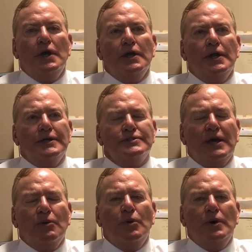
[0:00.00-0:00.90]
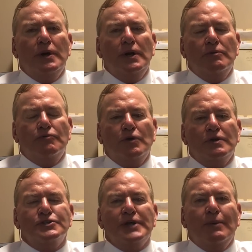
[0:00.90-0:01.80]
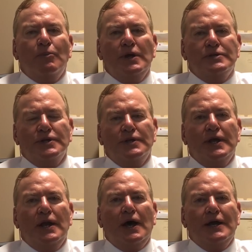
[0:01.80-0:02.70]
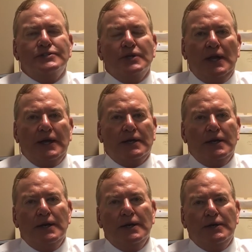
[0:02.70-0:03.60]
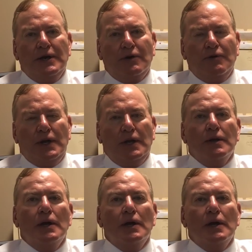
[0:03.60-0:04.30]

Yes, I would, and for the same reason that I selected Entigrity.